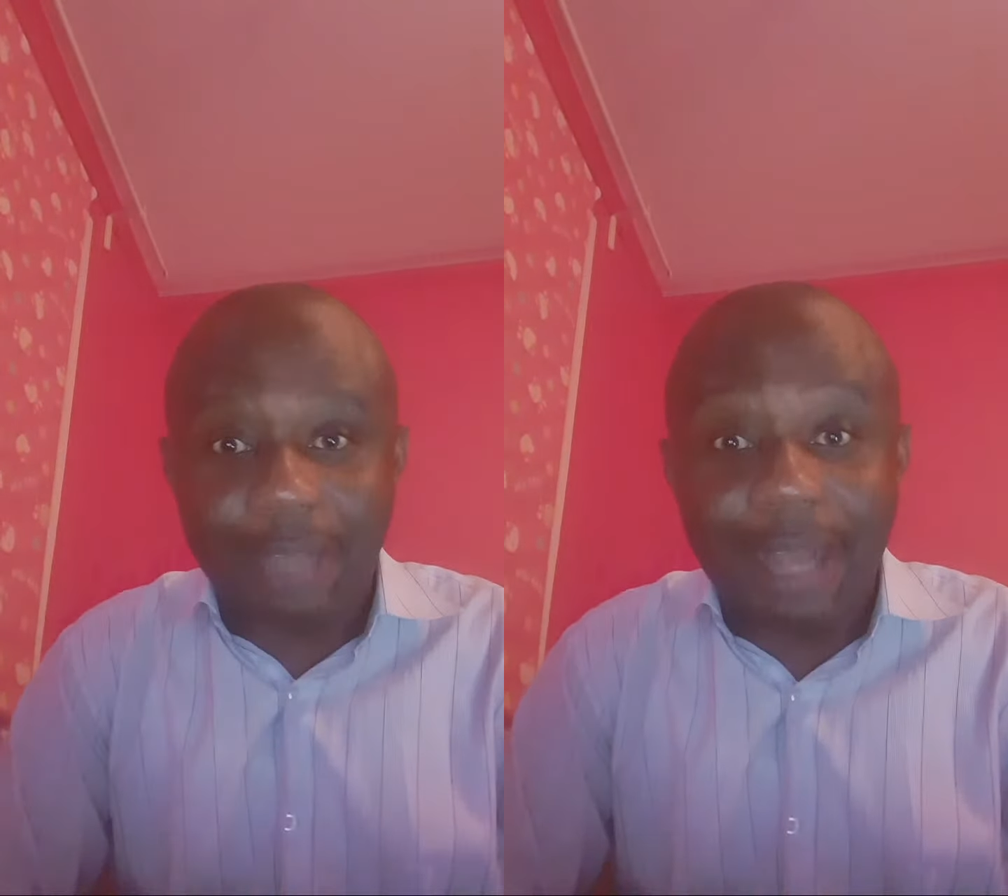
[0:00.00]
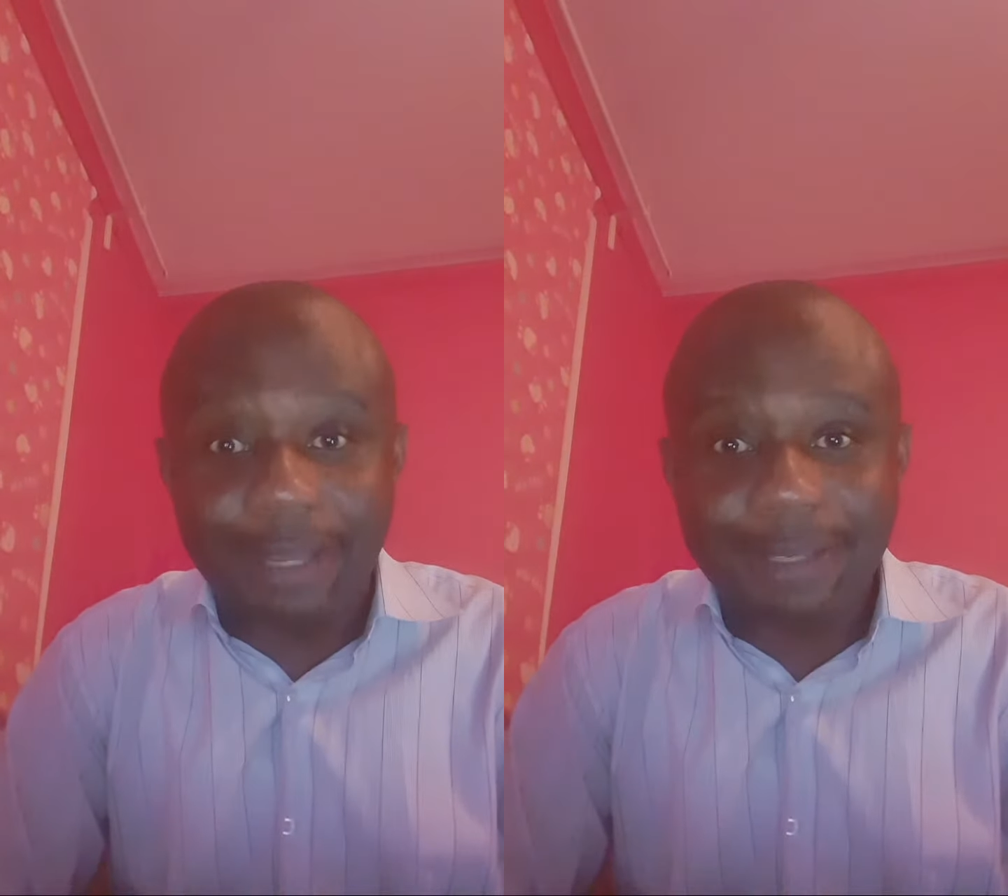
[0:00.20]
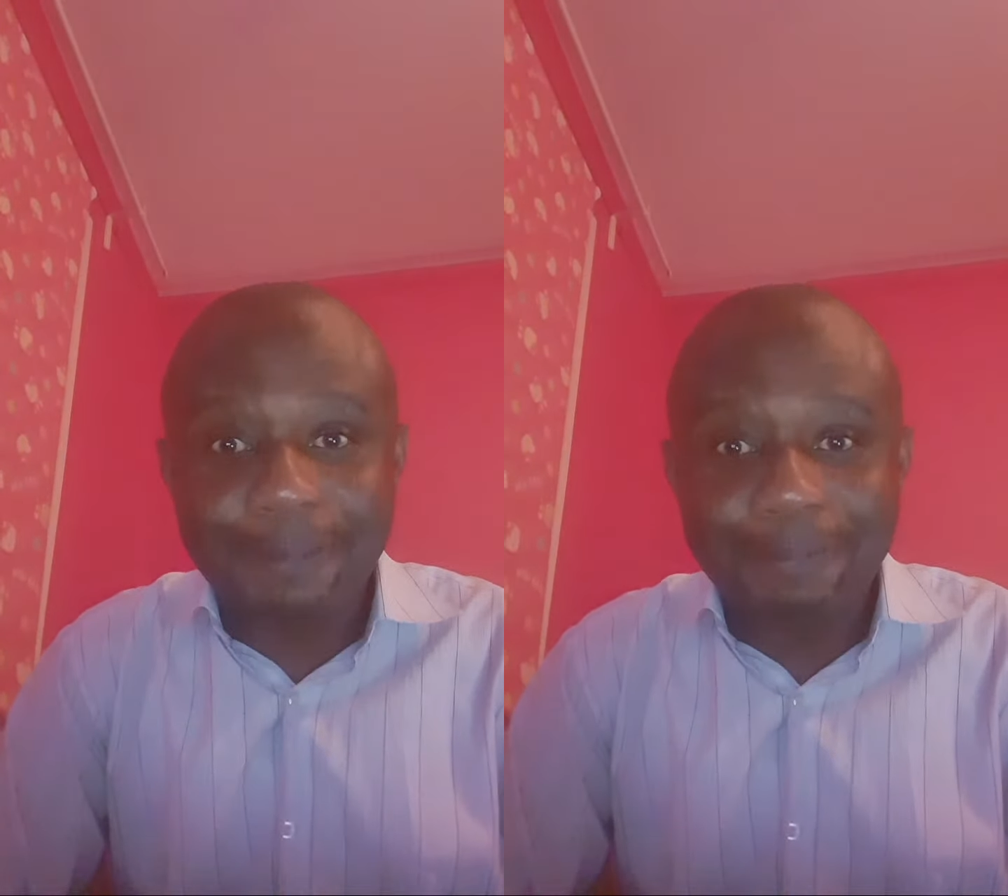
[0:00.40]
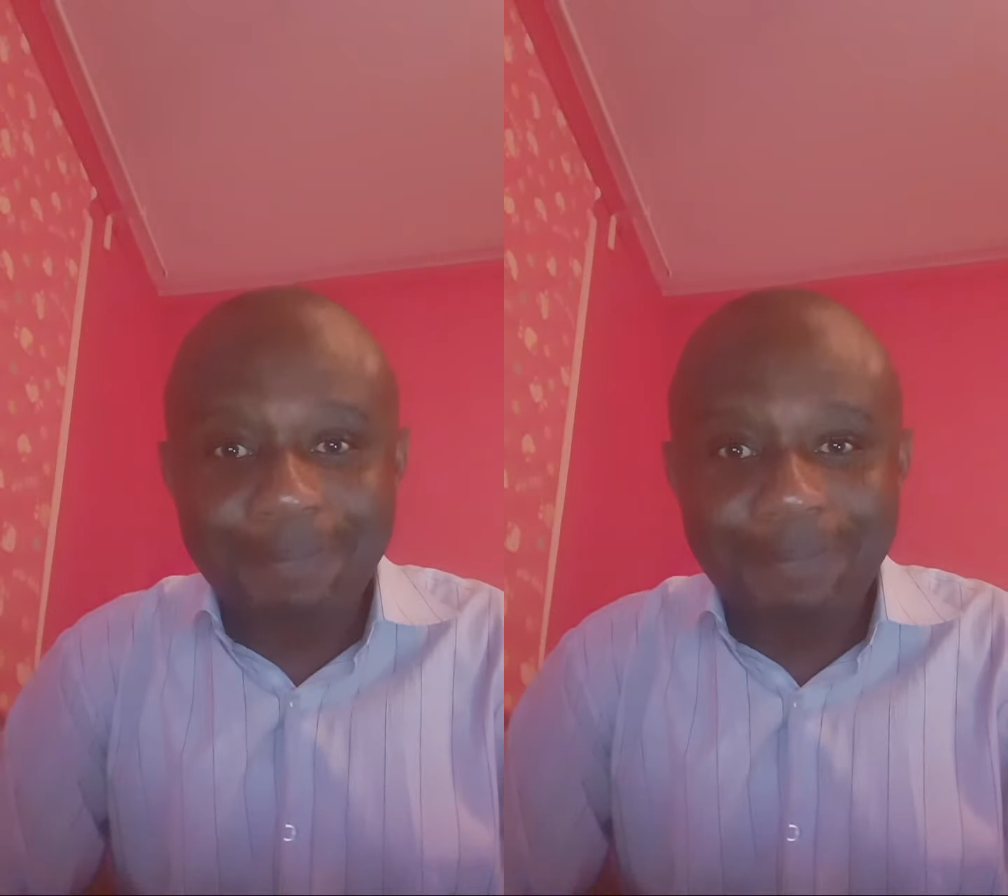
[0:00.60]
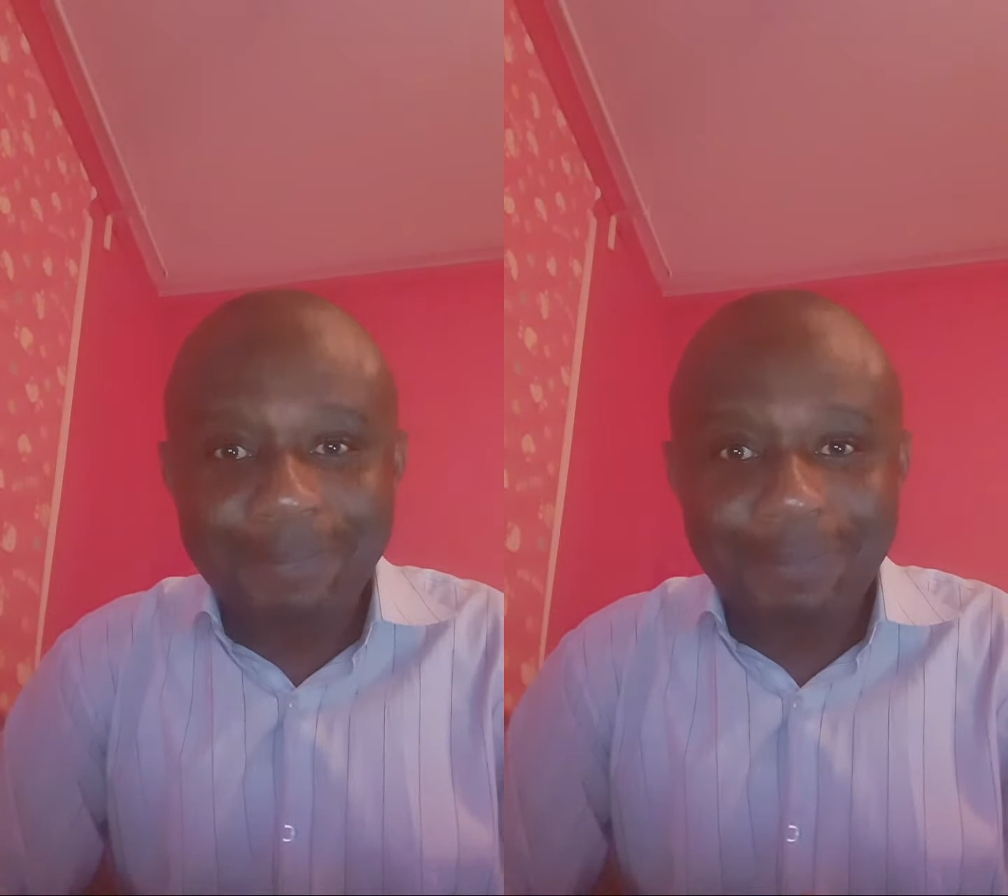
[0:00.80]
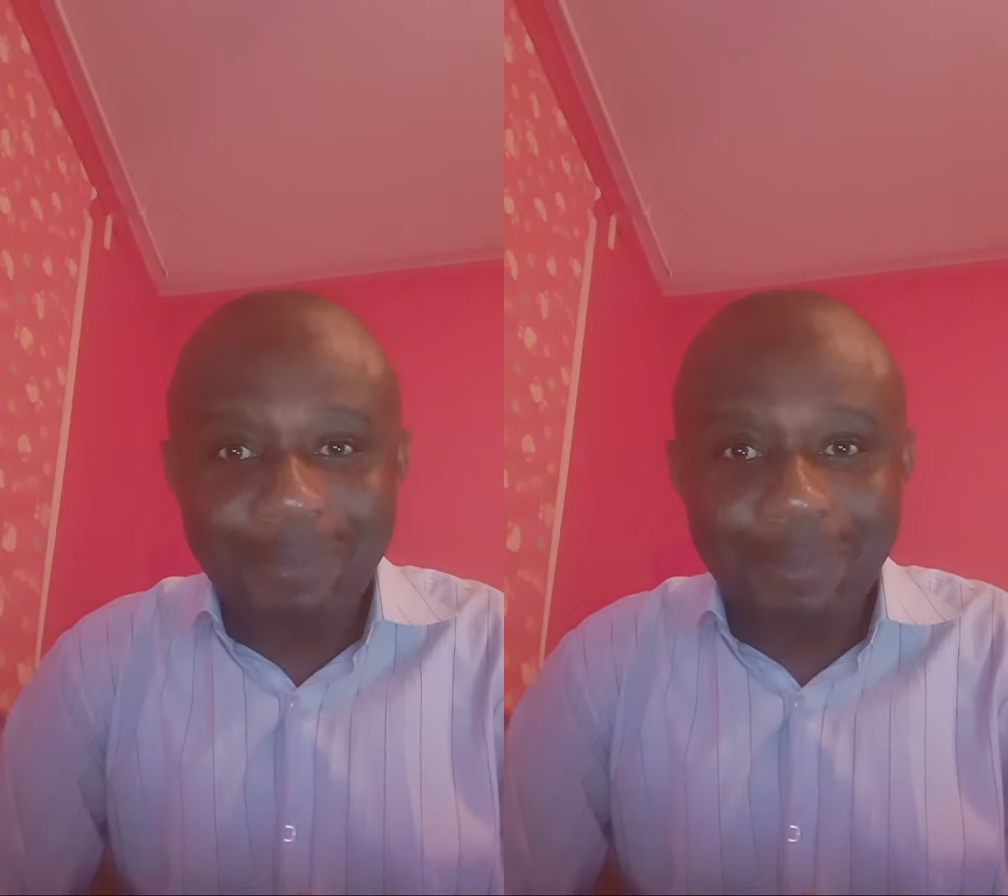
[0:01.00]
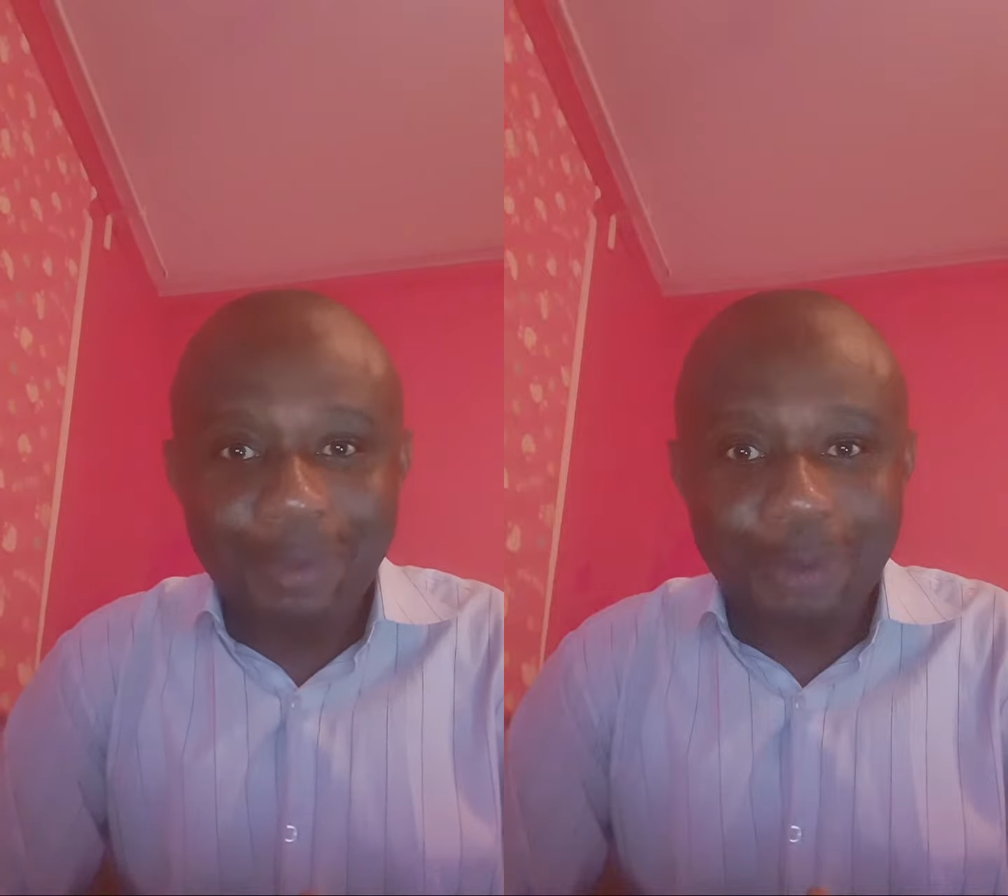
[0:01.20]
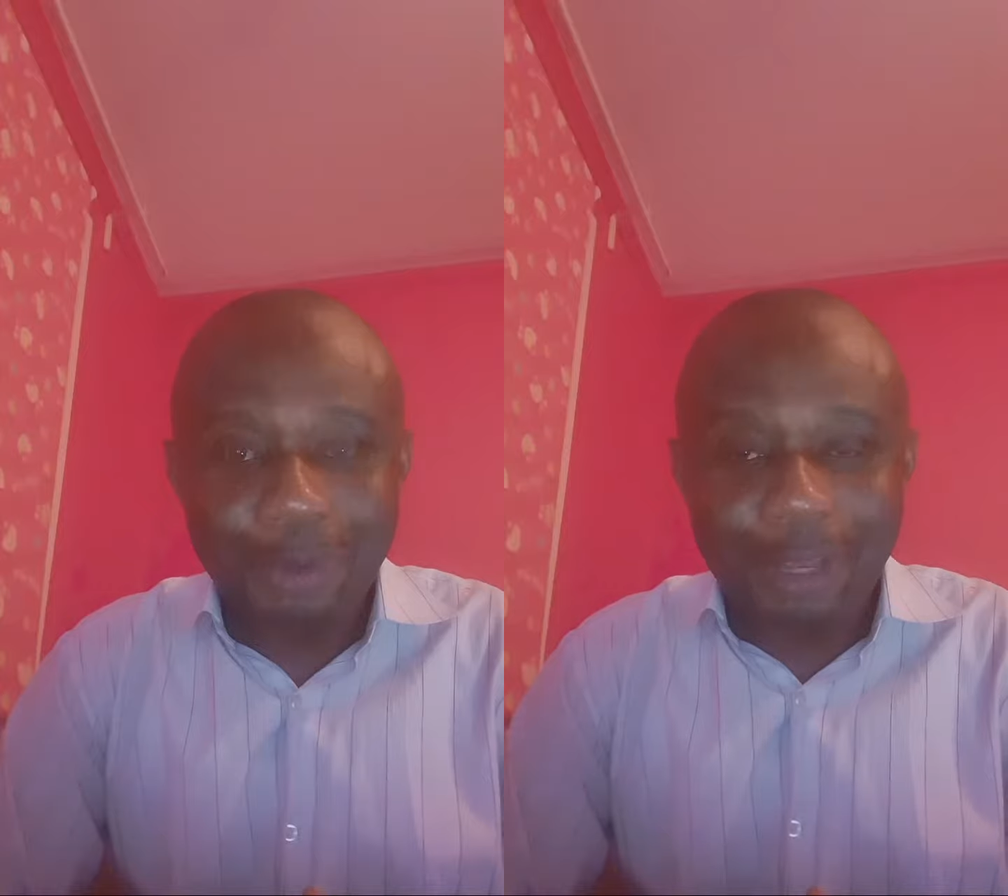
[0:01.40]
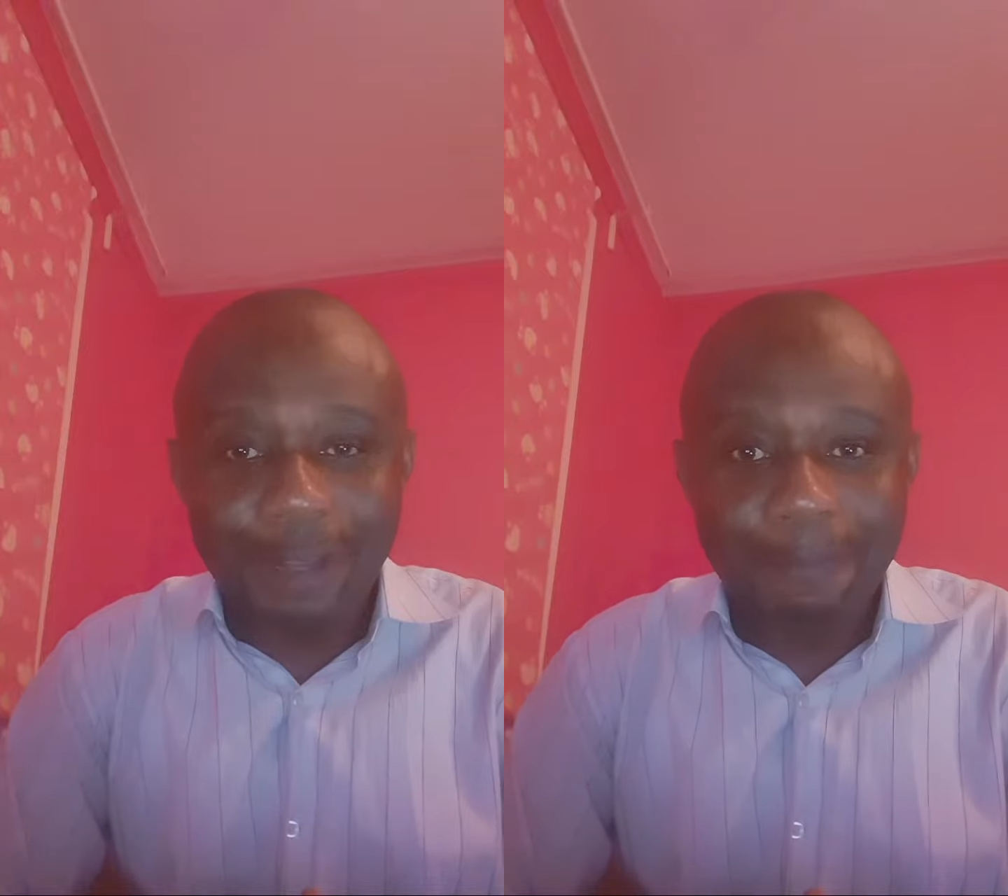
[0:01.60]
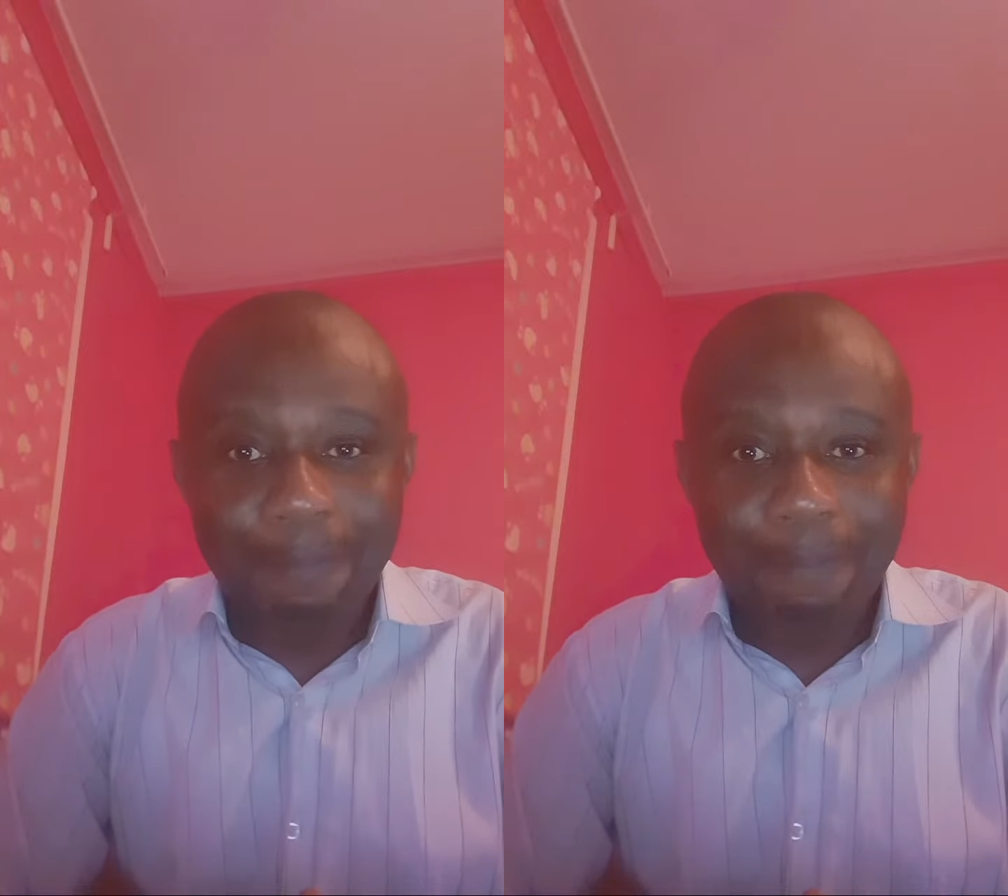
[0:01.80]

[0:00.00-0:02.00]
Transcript: guys. Okay?